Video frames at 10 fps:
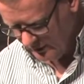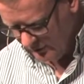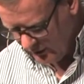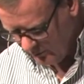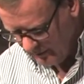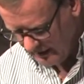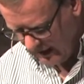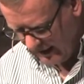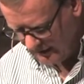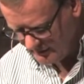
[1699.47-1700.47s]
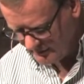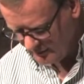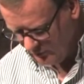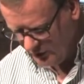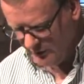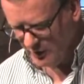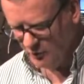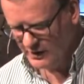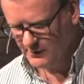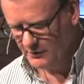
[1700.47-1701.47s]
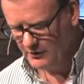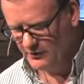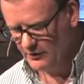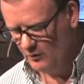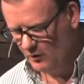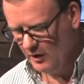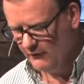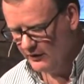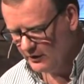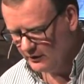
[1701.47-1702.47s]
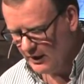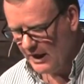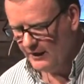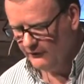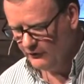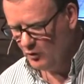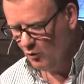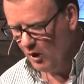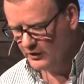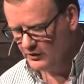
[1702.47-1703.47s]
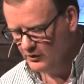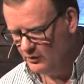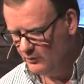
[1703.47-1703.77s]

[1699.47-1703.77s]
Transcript: There will be nights when you hear whispers of the life you once knew,